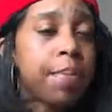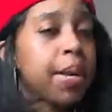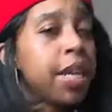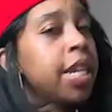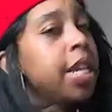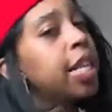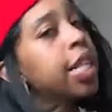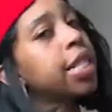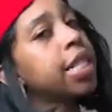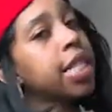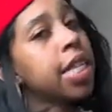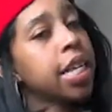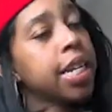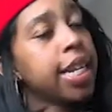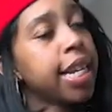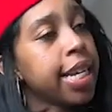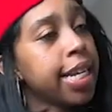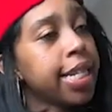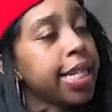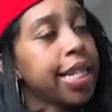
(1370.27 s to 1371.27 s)
And until
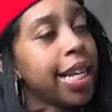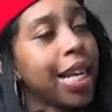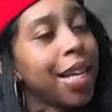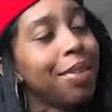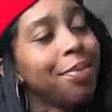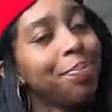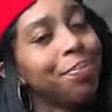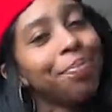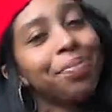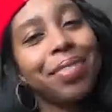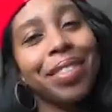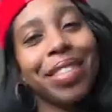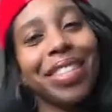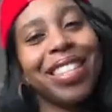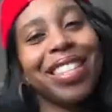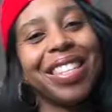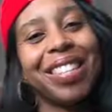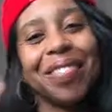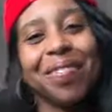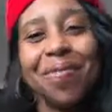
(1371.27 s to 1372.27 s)
next time,
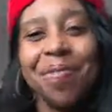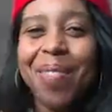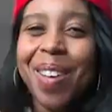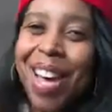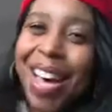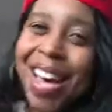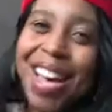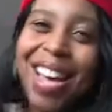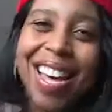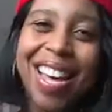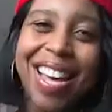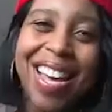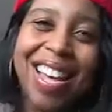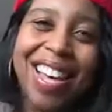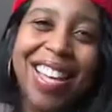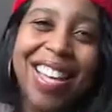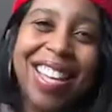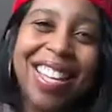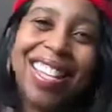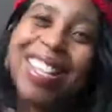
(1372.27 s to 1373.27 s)

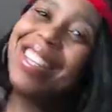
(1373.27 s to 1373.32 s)
bye.